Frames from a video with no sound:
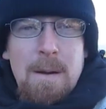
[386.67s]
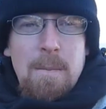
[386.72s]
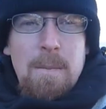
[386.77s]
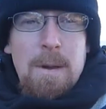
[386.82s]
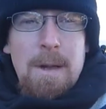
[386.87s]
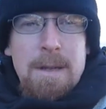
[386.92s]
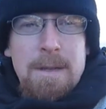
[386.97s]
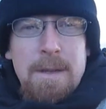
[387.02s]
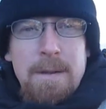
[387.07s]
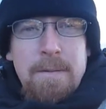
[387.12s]
a
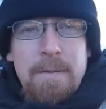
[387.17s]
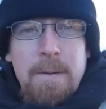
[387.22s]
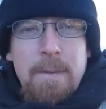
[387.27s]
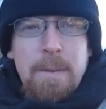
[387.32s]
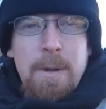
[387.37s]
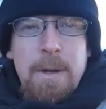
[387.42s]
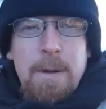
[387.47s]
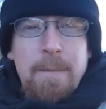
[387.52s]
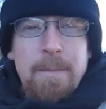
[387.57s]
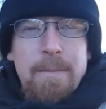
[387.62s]
blessing from
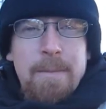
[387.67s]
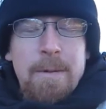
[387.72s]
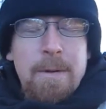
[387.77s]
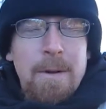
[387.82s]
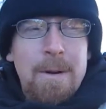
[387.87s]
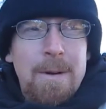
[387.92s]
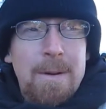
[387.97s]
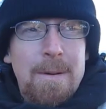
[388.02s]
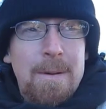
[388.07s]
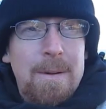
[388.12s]
him,
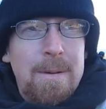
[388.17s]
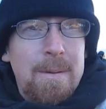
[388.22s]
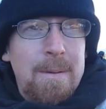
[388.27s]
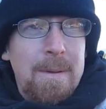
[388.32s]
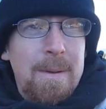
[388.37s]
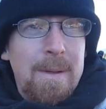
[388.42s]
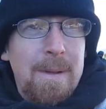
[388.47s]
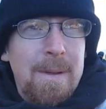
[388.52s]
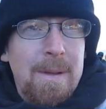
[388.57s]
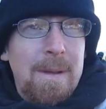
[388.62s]
so
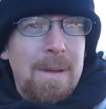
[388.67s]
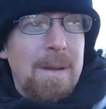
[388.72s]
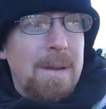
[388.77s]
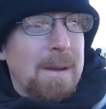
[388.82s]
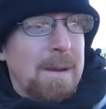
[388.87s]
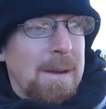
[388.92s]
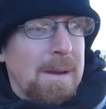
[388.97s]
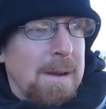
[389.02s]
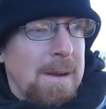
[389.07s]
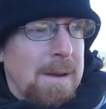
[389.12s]

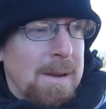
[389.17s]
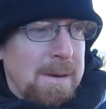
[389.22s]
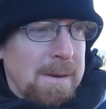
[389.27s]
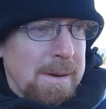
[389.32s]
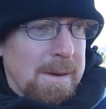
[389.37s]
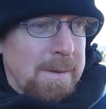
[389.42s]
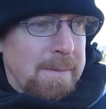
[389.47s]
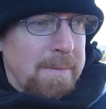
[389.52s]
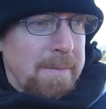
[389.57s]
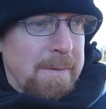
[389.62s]

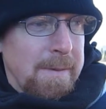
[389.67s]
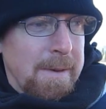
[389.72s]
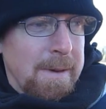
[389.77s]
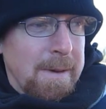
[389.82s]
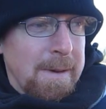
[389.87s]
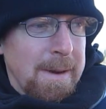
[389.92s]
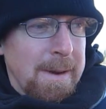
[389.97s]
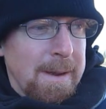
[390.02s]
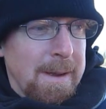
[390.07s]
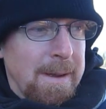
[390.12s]

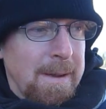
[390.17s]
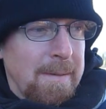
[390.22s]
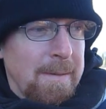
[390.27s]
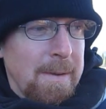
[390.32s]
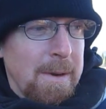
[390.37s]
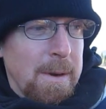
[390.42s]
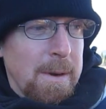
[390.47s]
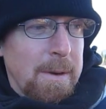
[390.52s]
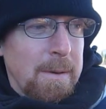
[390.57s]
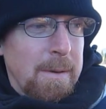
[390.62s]
very,
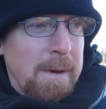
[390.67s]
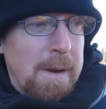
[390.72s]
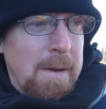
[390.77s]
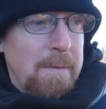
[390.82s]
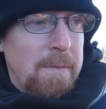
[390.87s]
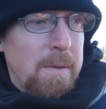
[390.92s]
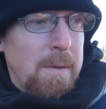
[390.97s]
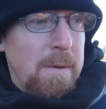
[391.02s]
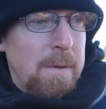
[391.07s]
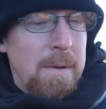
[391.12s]
very
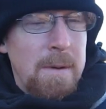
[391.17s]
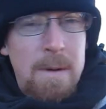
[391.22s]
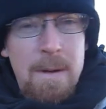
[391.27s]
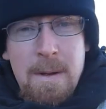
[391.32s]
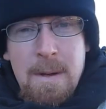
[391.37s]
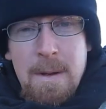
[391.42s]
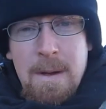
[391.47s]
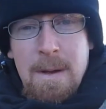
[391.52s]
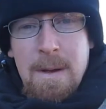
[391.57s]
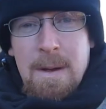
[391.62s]
grateful.
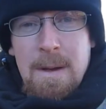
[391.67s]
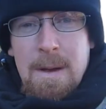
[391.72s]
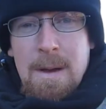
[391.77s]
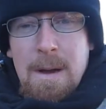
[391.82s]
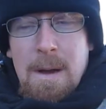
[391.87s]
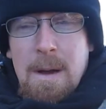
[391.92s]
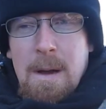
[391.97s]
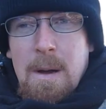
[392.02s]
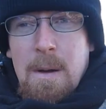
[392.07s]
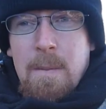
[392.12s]

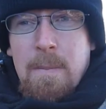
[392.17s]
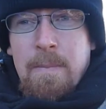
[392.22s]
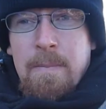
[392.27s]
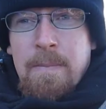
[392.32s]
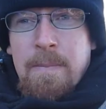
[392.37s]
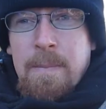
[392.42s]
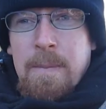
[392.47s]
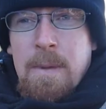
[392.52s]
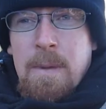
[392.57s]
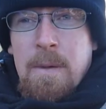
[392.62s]
Um,
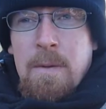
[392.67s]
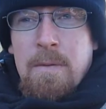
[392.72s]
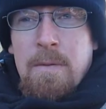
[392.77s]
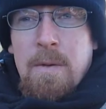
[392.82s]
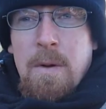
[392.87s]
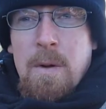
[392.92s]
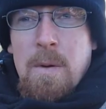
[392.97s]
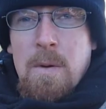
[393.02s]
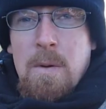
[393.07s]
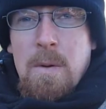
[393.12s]

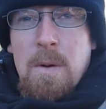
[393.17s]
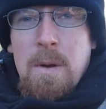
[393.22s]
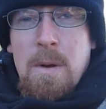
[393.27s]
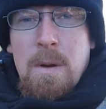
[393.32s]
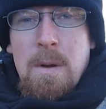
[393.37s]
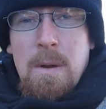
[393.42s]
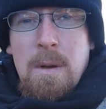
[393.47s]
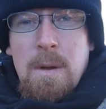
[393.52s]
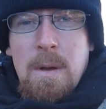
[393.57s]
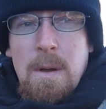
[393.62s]
so
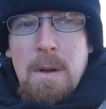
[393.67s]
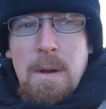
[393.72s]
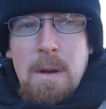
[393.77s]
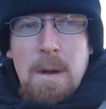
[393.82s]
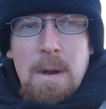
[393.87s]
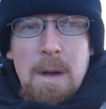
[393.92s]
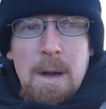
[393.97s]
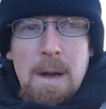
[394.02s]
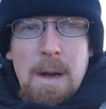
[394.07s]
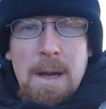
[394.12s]

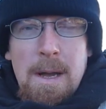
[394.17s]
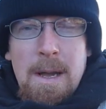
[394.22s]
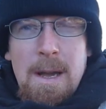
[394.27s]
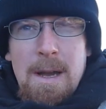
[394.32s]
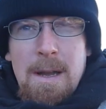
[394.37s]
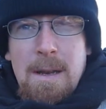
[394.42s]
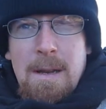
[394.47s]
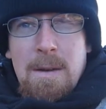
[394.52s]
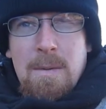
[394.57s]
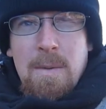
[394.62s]
I
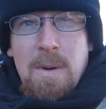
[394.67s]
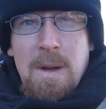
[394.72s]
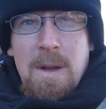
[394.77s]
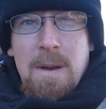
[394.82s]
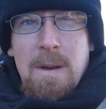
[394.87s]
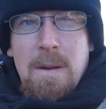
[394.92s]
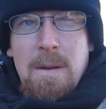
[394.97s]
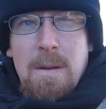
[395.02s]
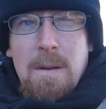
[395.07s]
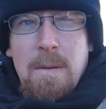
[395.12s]
got, what,
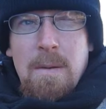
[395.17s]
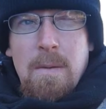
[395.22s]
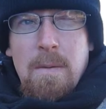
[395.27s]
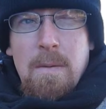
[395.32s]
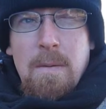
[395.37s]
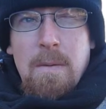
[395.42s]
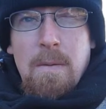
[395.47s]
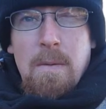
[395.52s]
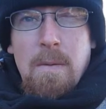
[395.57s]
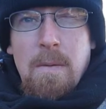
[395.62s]

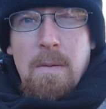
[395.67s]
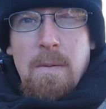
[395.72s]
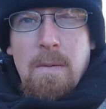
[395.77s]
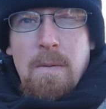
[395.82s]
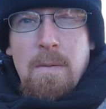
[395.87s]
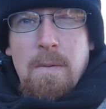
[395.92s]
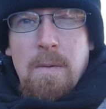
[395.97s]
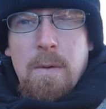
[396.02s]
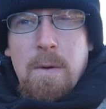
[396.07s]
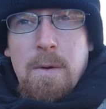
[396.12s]

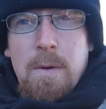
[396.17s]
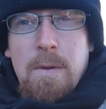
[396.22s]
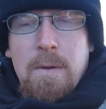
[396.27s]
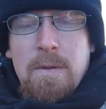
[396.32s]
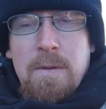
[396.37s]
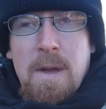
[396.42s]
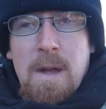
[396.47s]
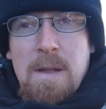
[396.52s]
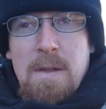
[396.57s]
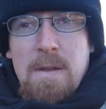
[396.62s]
four new
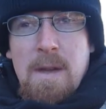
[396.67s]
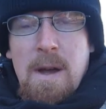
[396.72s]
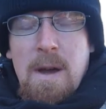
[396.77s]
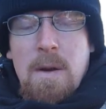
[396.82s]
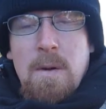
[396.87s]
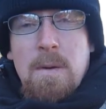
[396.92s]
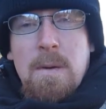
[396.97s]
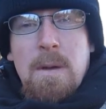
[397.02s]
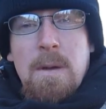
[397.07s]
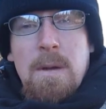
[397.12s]
sets
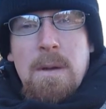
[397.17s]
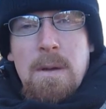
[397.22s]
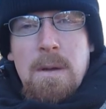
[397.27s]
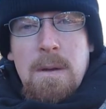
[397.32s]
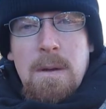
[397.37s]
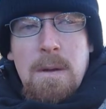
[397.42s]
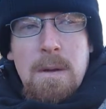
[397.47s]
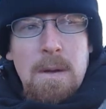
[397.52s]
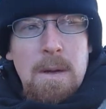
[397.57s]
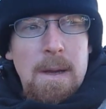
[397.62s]
out,
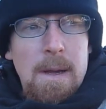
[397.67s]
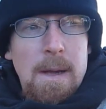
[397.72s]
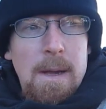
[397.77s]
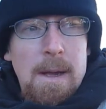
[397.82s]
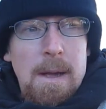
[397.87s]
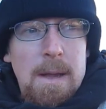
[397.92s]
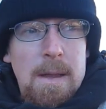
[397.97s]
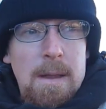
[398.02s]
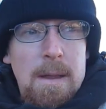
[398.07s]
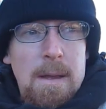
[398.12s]

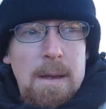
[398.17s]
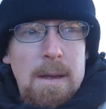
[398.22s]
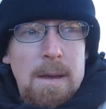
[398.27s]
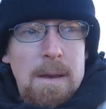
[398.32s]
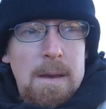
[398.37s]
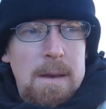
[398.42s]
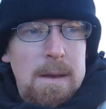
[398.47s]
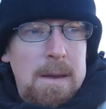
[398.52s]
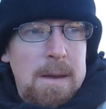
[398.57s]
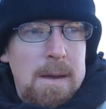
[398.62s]
and
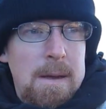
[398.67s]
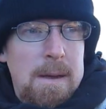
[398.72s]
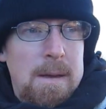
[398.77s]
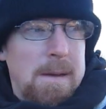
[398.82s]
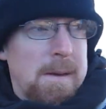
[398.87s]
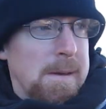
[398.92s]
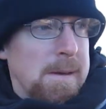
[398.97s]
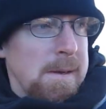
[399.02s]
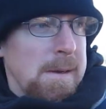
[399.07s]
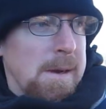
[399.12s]
then,
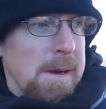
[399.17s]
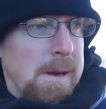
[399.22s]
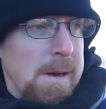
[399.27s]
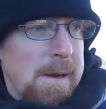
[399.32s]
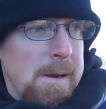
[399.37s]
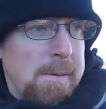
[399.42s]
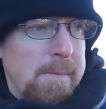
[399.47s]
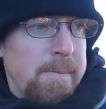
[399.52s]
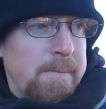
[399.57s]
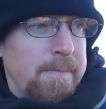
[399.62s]

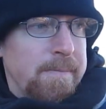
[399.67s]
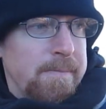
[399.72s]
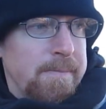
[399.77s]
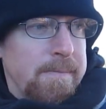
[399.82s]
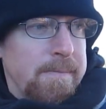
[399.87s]
um,